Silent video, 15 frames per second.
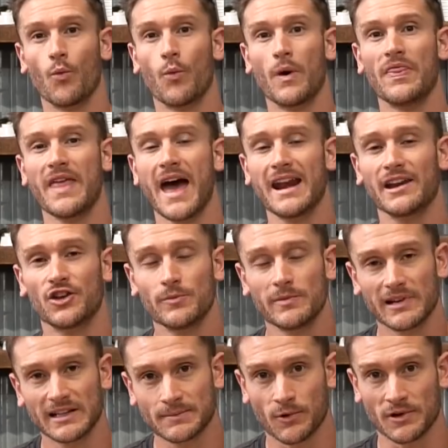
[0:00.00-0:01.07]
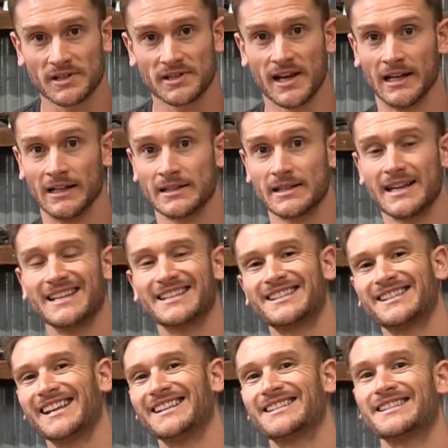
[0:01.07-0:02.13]
when that accumulates more cells, it
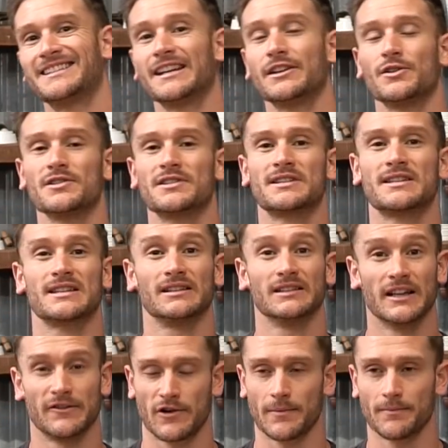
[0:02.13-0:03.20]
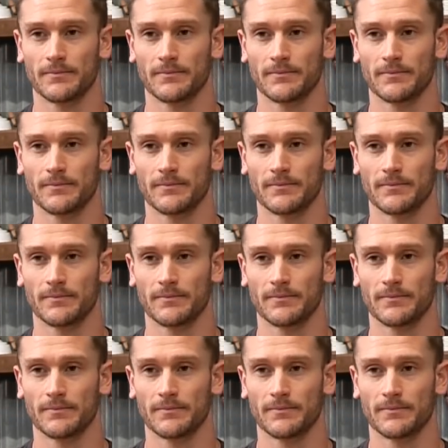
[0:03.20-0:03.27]
sends signals to the liver,